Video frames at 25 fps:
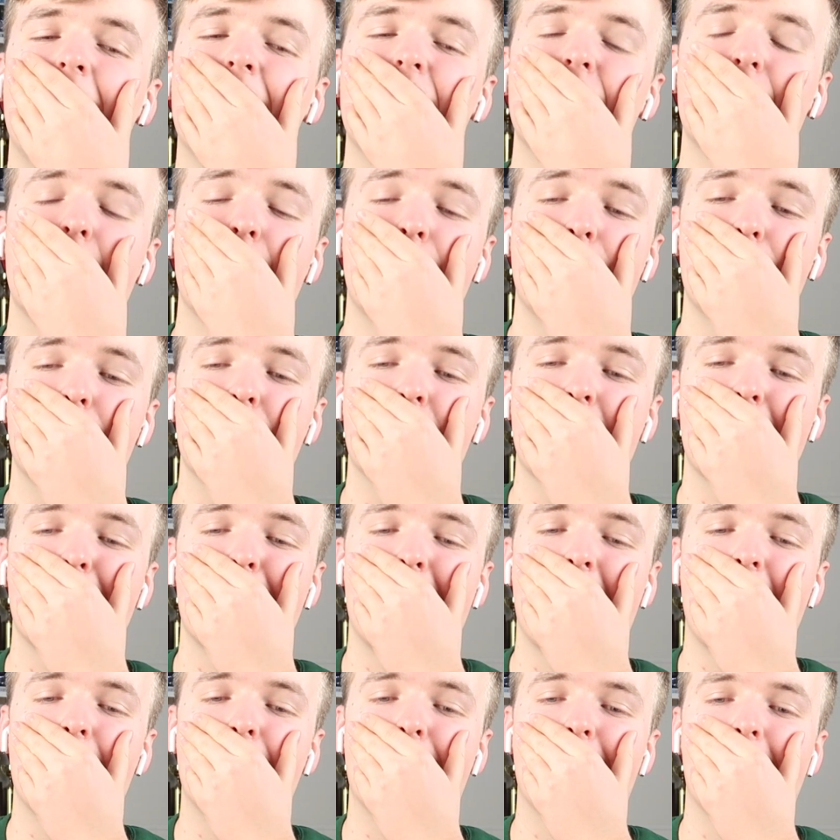I actually feel so
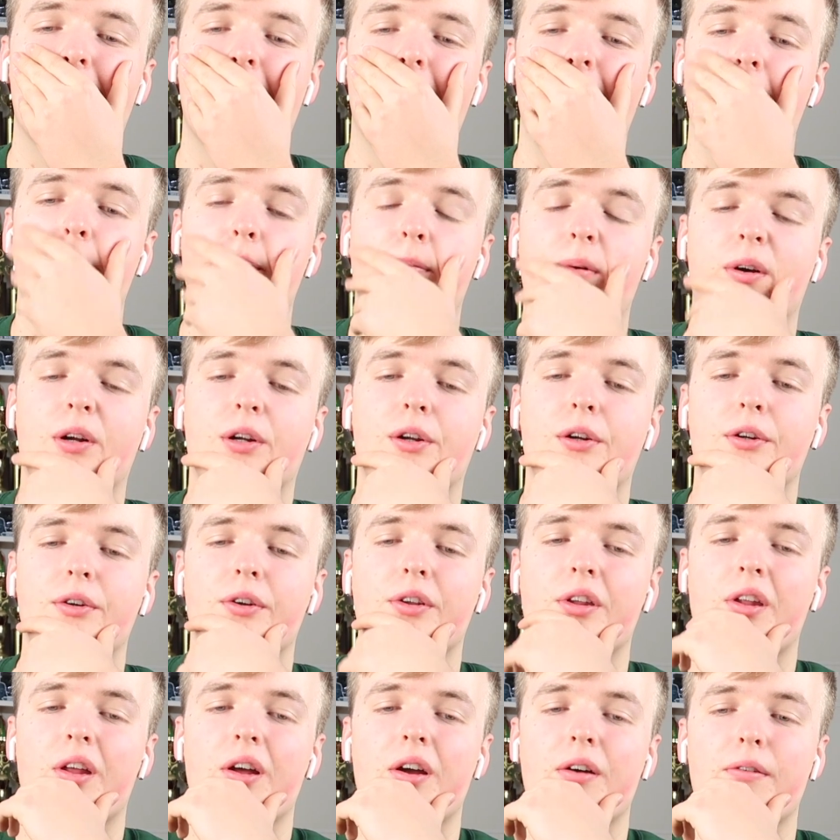bad for her, but good
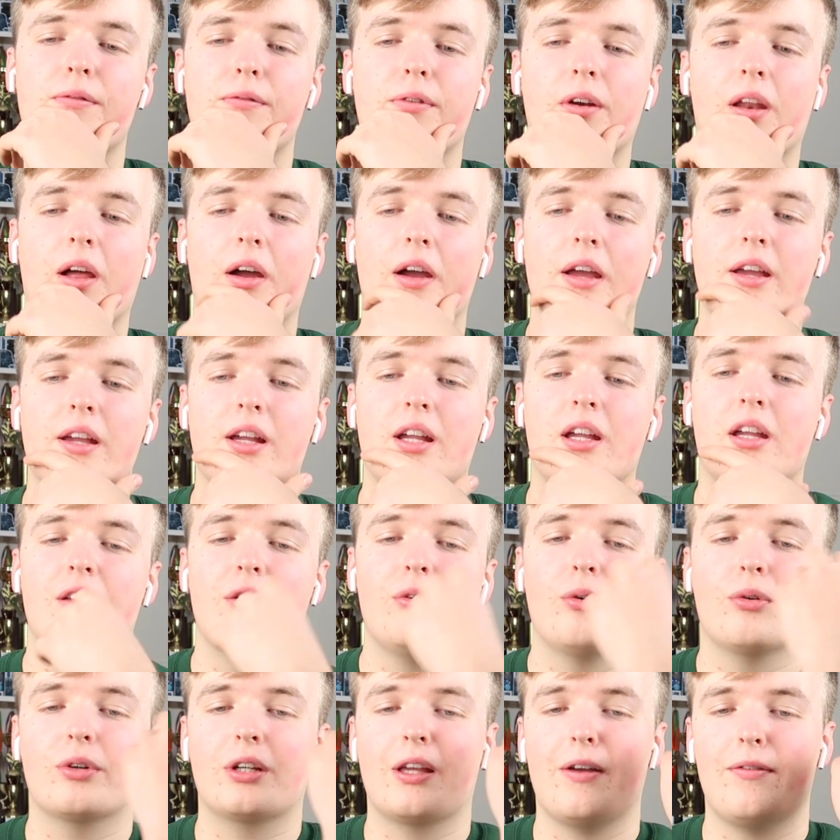on her for, like,
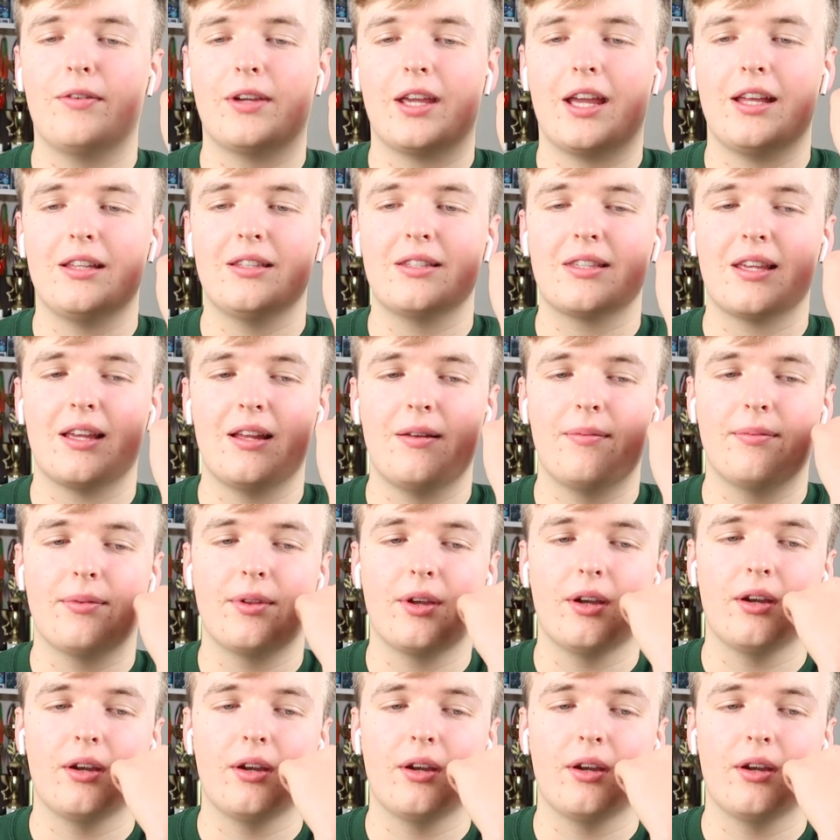not giving in to him,